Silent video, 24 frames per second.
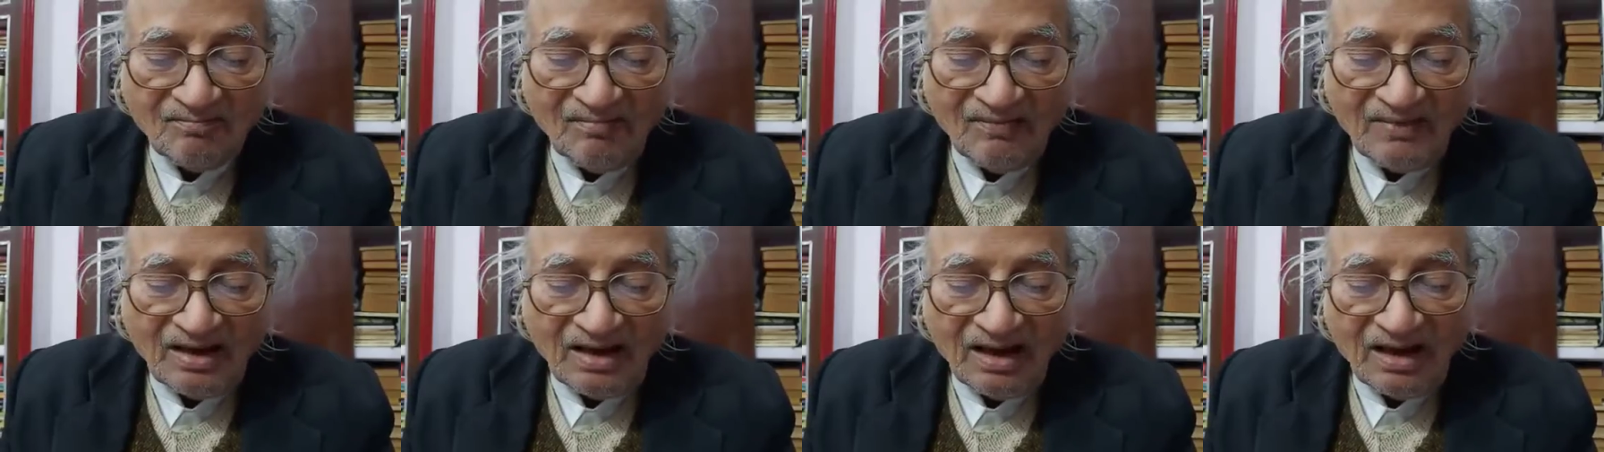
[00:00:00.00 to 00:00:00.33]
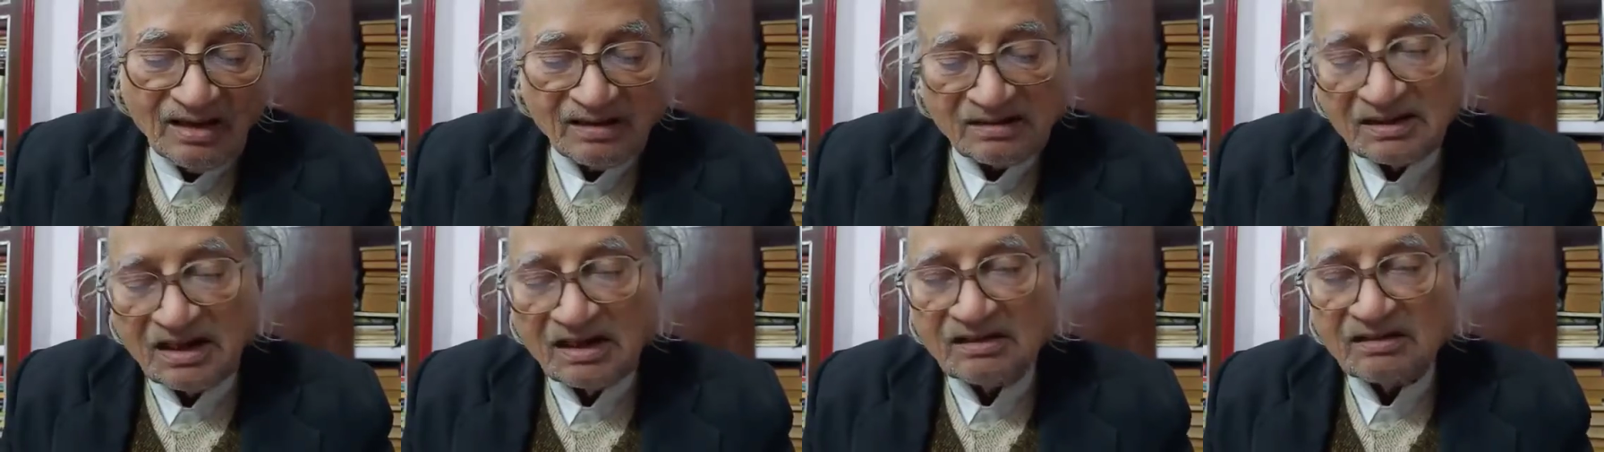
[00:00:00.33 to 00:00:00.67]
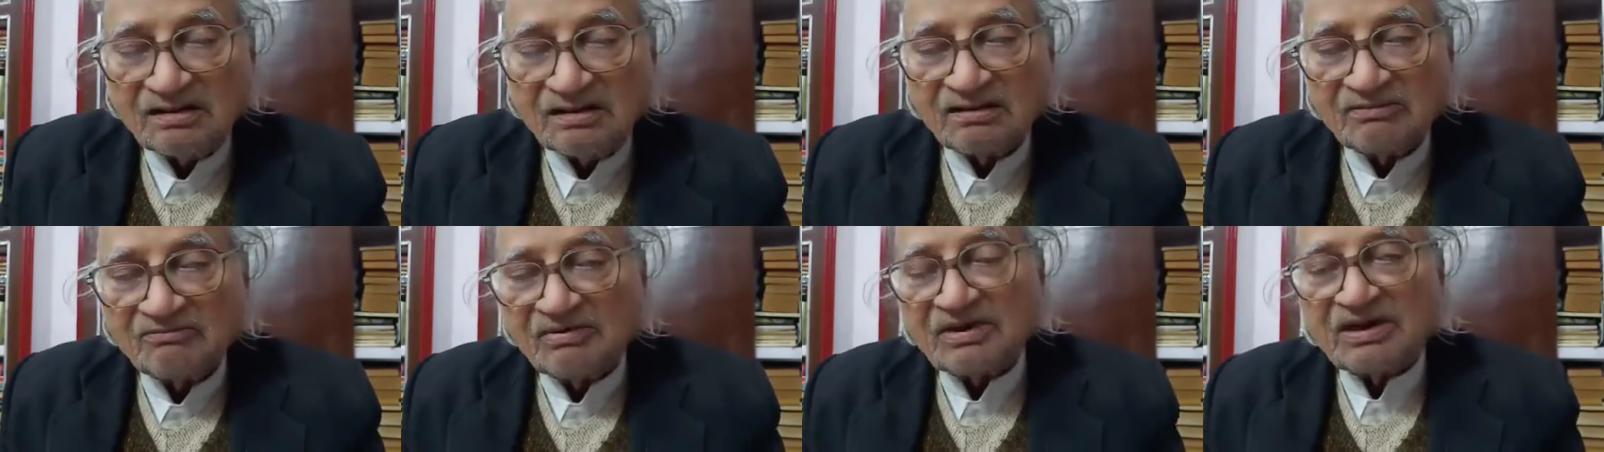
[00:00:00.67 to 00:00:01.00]
And then
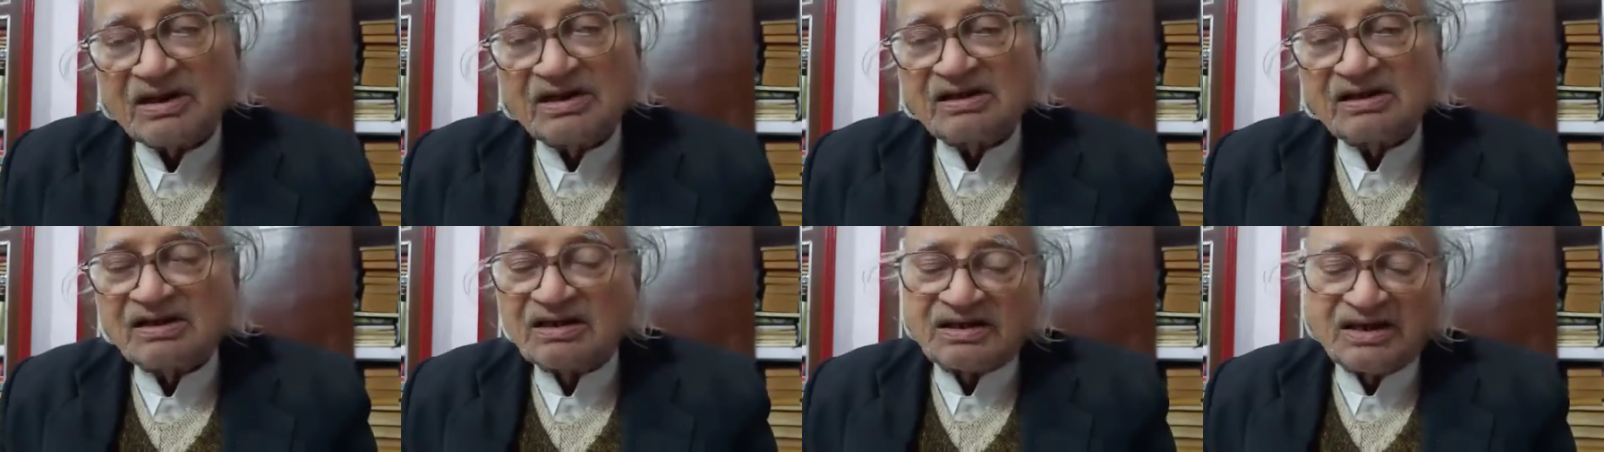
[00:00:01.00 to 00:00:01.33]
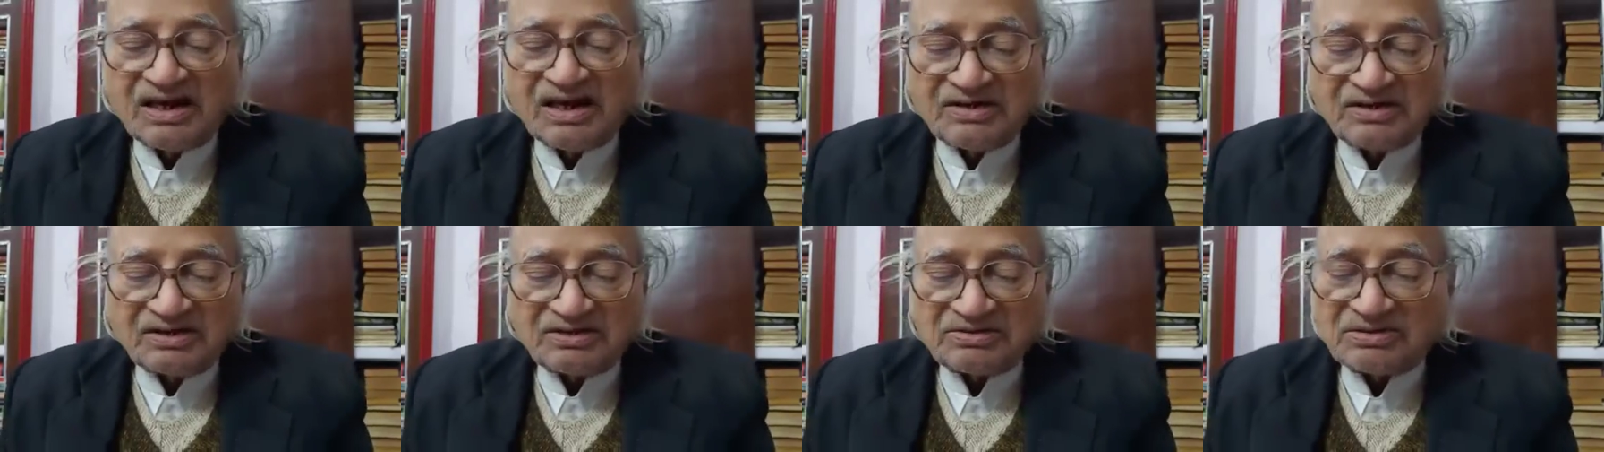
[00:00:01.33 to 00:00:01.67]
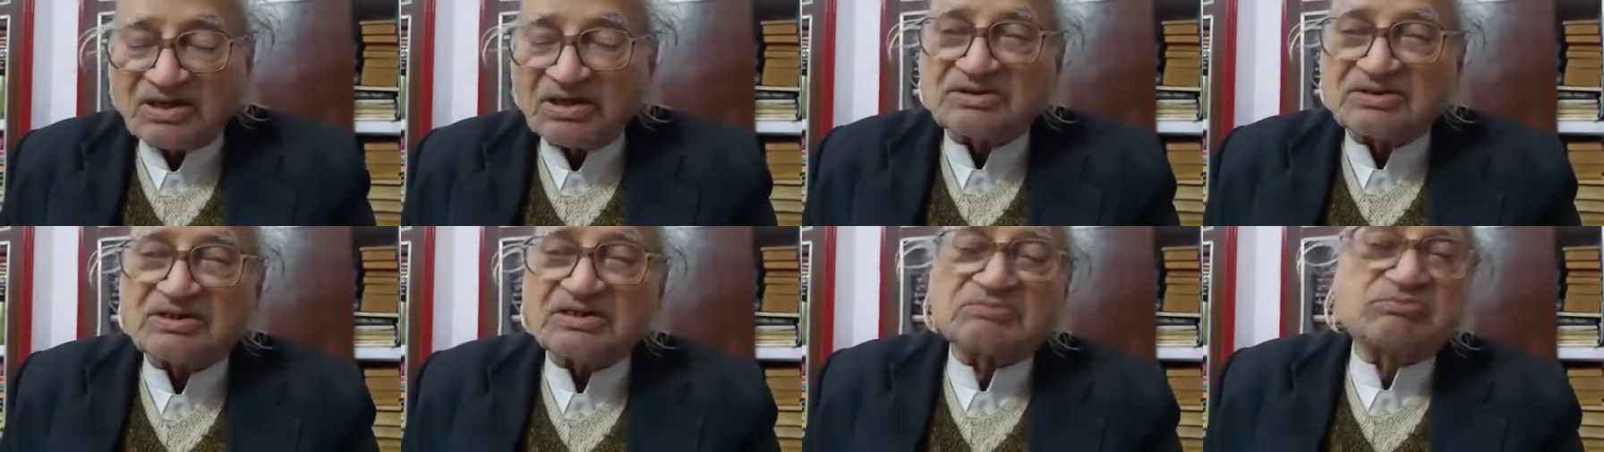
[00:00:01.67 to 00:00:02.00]
we can create a
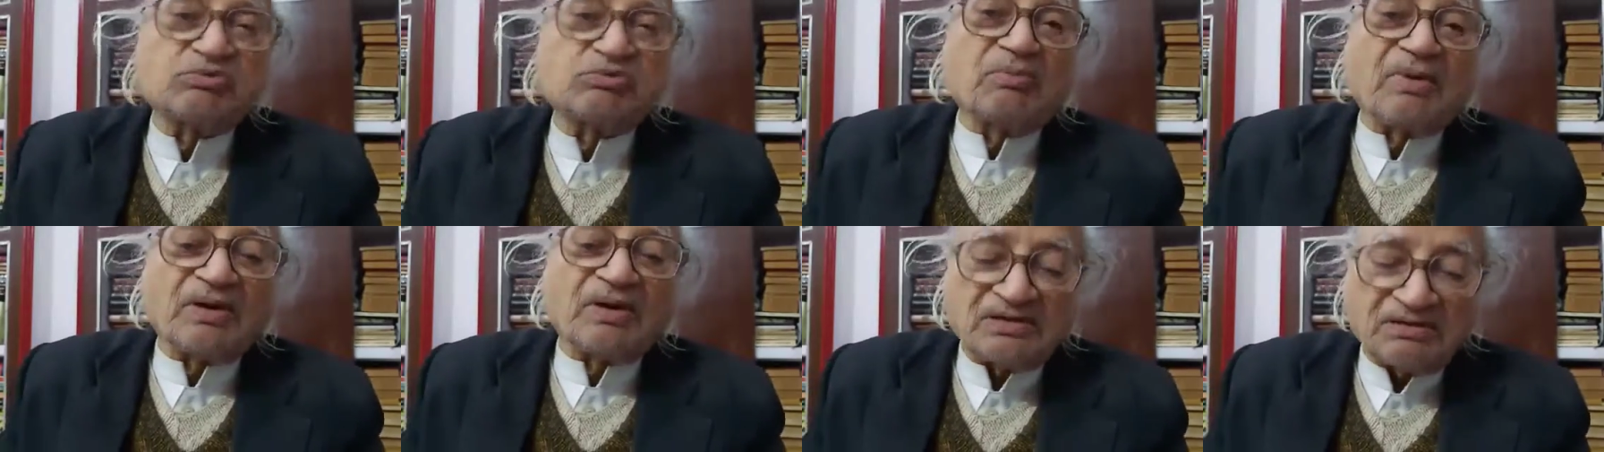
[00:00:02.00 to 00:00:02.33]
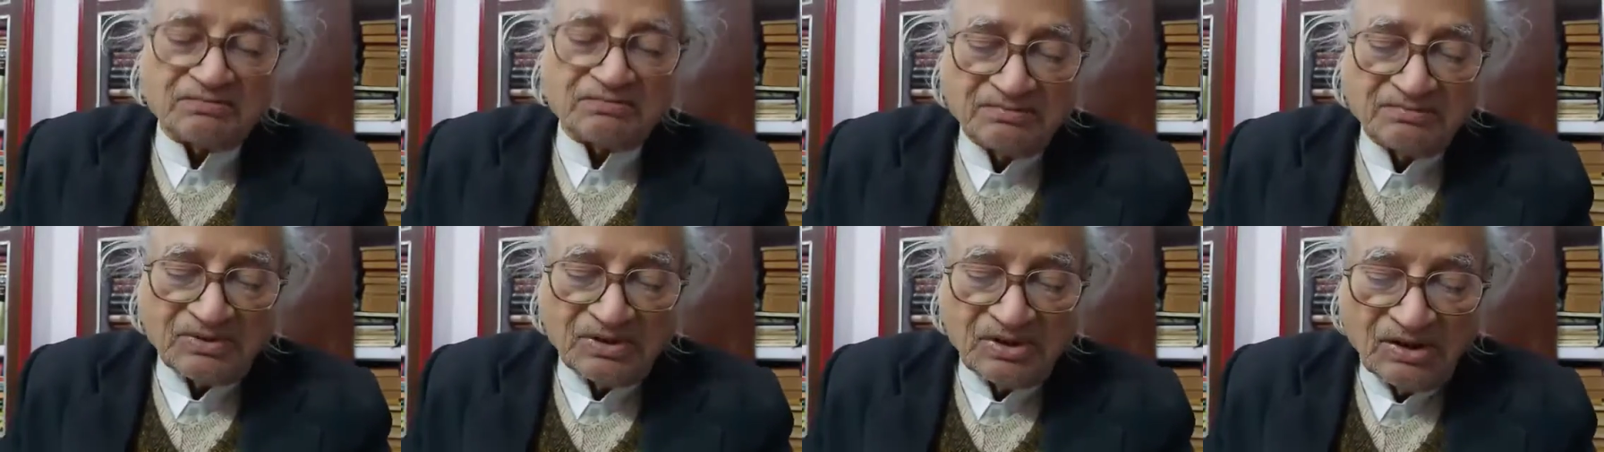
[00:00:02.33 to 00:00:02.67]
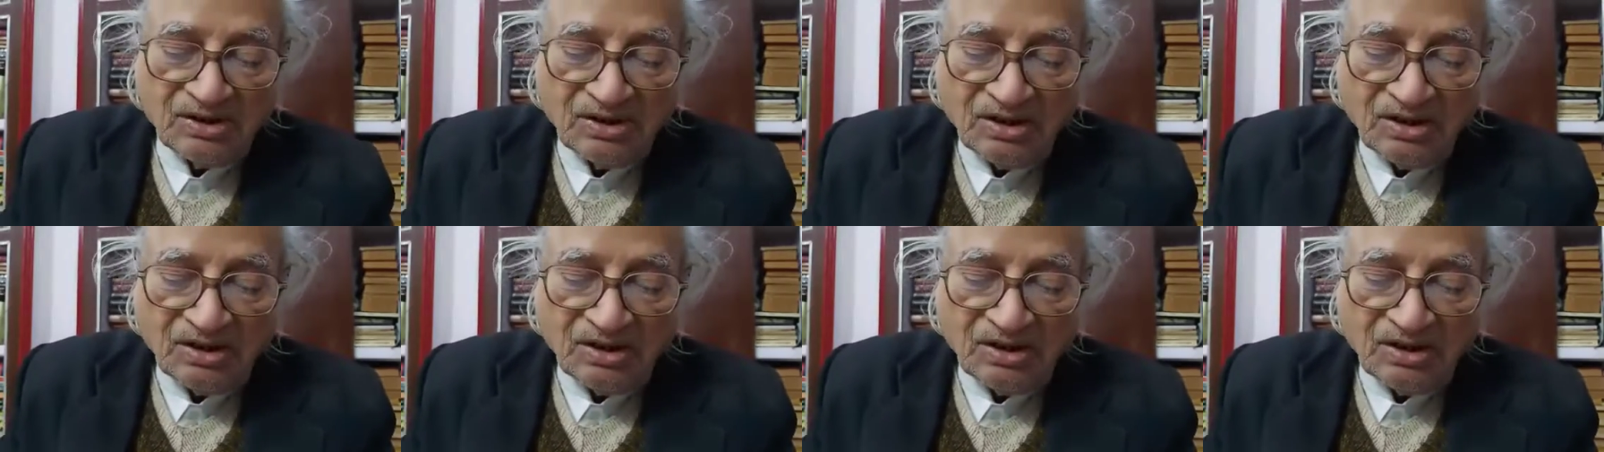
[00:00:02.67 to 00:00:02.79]
success momentum.